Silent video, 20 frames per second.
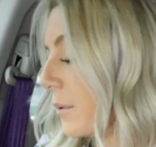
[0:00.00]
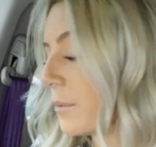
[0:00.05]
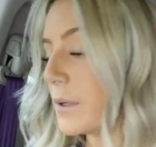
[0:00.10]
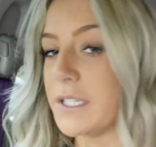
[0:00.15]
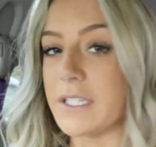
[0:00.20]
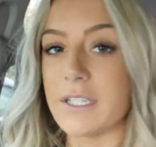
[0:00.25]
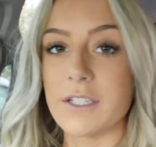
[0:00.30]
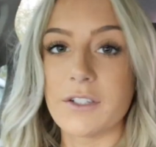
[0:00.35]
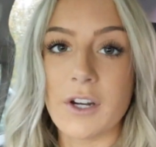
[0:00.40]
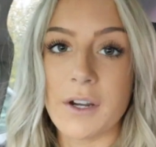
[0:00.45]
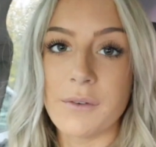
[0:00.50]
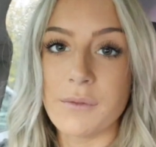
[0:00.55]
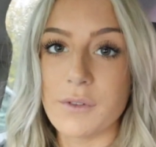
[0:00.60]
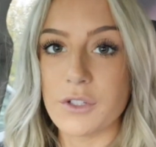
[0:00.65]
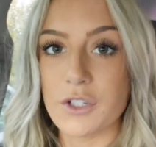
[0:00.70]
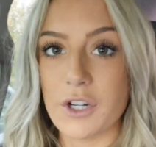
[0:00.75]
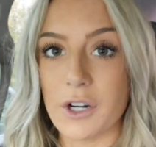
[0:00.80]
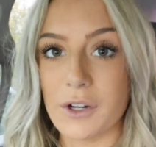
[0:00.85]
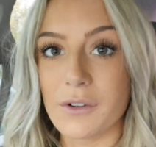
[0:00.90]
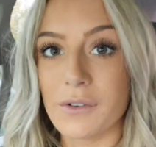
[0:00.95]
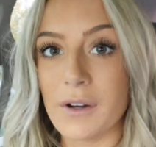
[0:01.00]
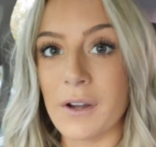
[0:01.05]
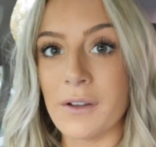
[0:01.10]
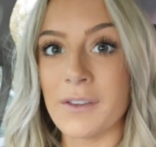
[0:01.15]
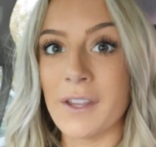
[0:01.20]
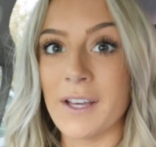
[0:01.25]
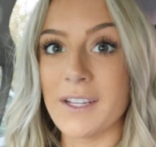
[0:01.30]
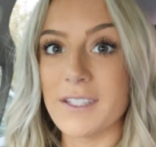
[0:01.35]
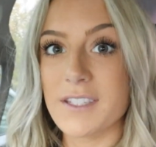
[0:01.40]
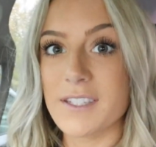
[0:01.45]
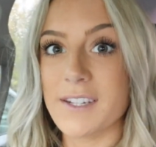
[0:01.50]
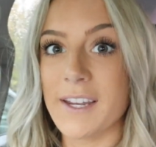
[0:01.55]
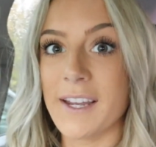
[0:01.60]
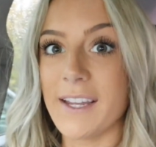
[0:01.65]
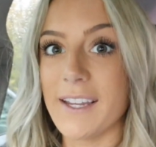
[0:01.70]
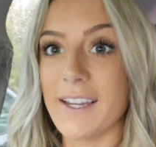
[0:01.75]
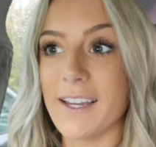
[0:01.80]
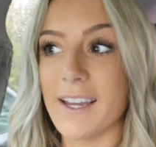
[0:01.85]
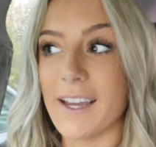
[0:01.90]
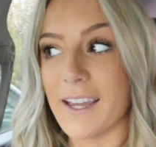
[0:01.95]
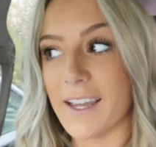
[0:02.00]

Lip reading: We did drive the truck around last night